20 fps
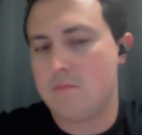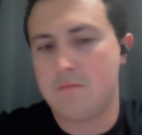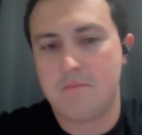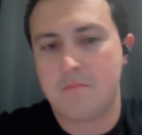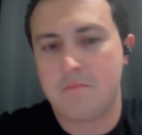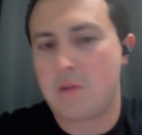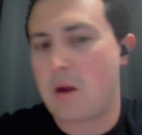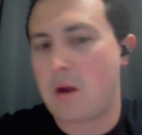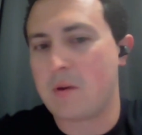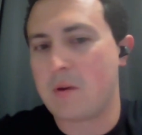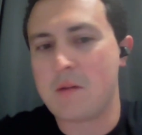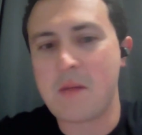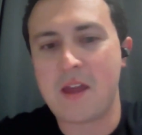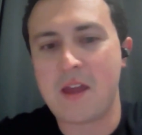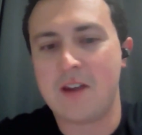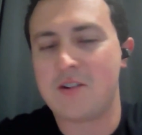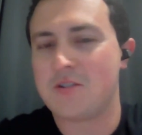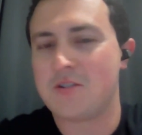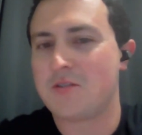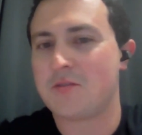Property
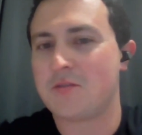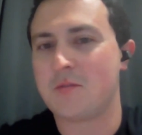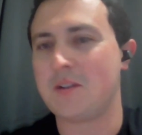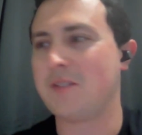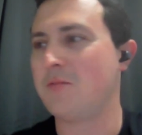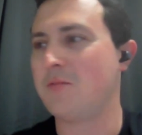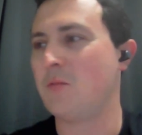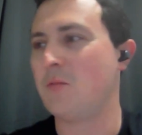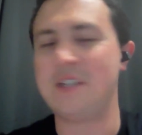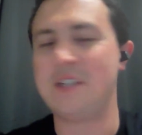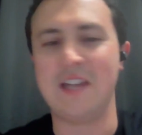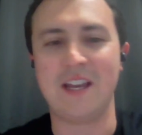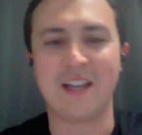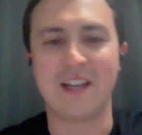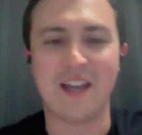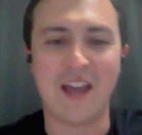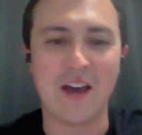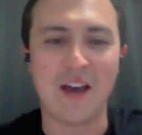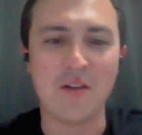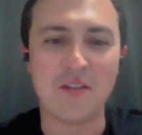managers, we
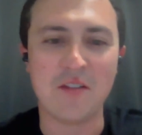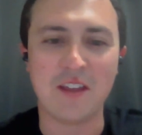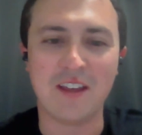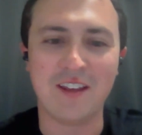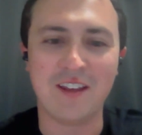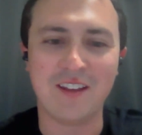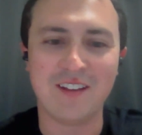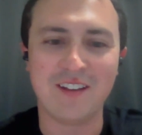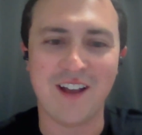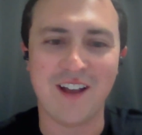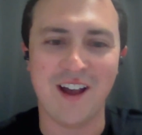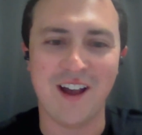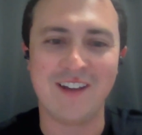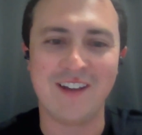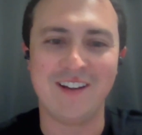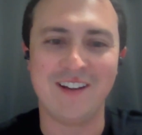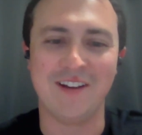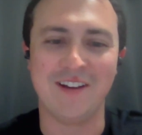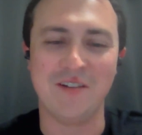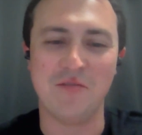take a healthy
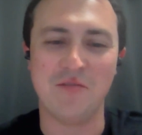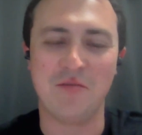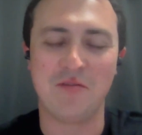cut of